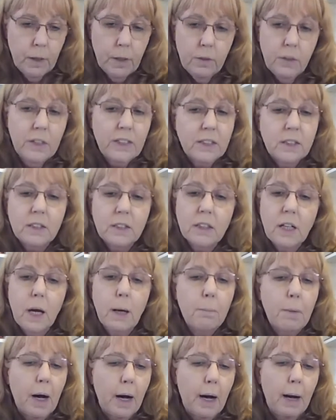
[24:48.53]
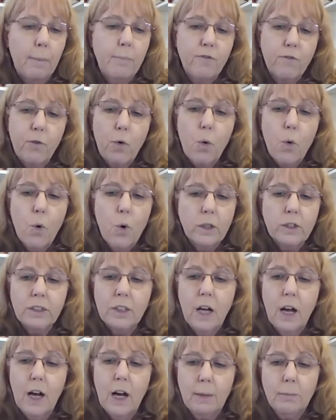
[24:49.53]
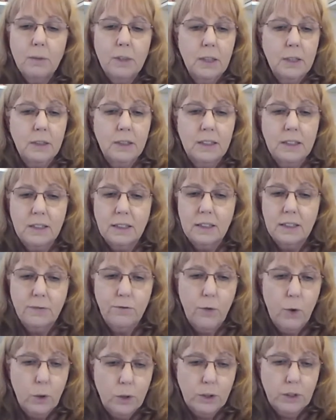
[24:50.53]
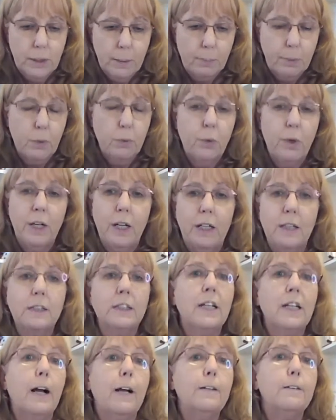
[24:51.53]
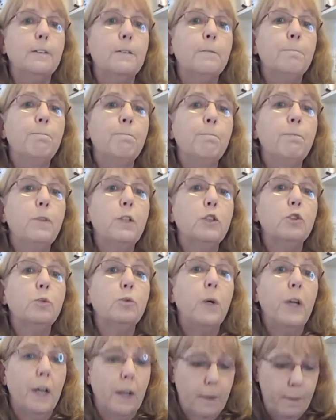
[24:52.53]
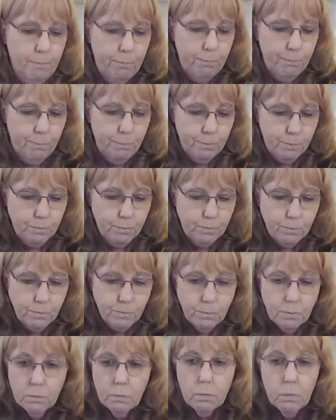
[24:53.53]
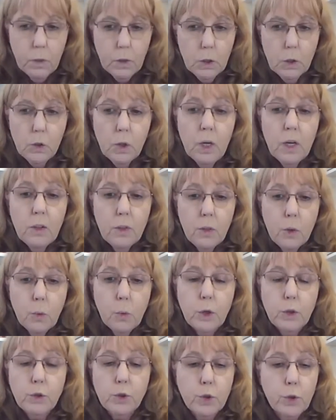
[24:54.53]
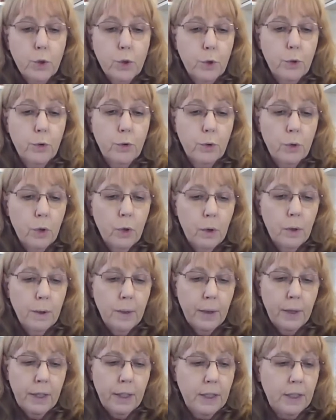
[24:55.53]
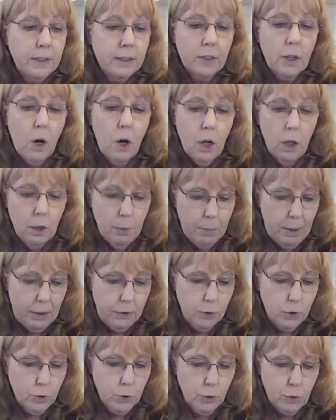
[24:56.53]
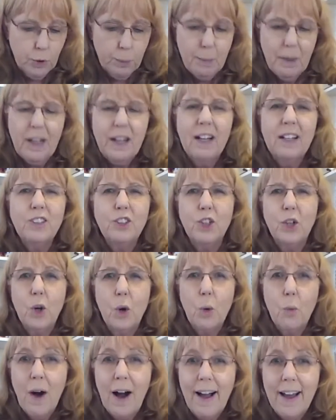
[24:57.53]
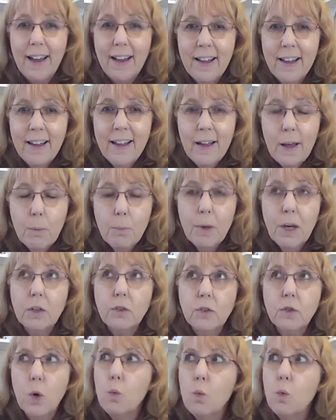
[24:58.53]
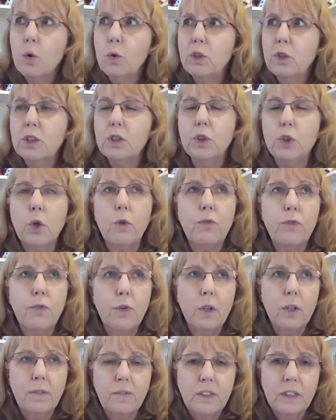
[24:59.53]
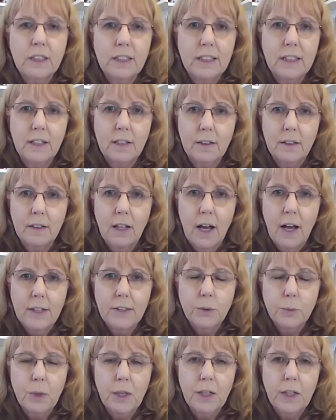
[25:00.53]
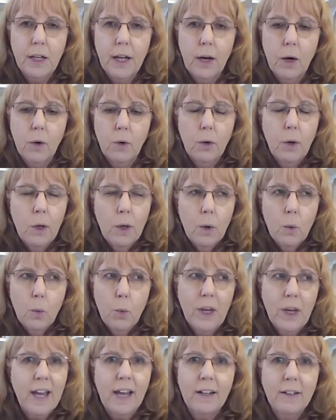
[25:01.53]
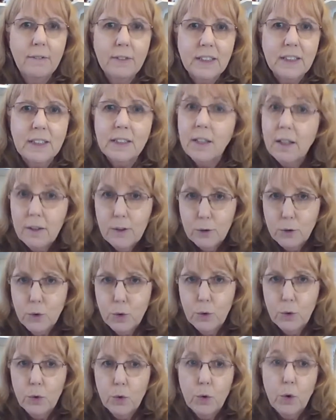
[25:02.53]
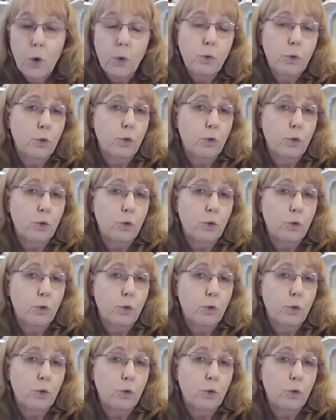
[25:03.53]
This has come up 4 times in 4 separate readings, guys, this week. The word truth. It is all about the truth. Because you know why? Because our world is so full of deceit and lies right now, we can't even see the truth or know the